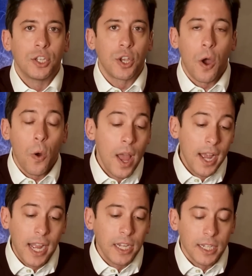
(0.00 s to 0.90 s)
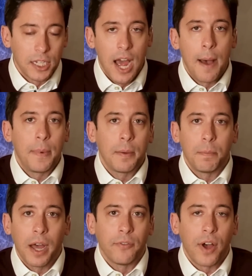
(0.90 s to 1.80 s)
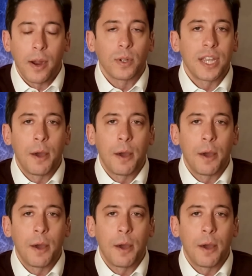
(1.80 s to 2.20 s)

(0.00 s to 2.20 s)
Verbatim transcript: So, can you stop a, a virus